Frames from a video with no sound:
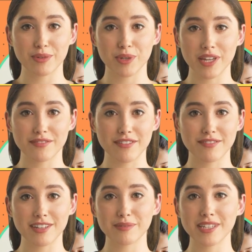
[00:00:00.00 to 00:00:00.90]
you around
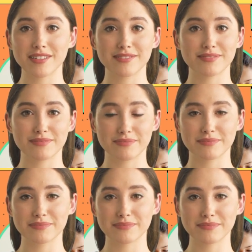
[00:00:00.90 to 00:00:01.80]
50 minutes.
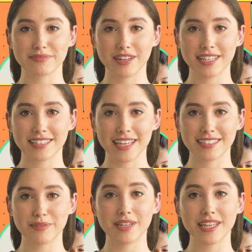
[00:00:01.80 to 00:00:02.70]
For this
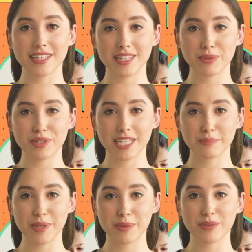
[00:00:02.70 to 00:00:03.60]
activity, you will
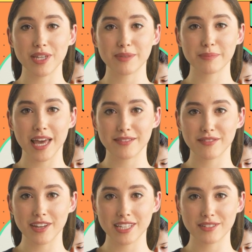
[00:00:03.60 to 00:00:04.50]
need paper and pen
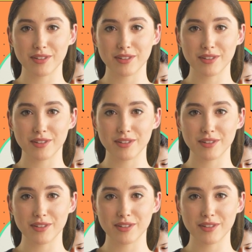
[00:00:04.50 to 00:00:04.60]
for each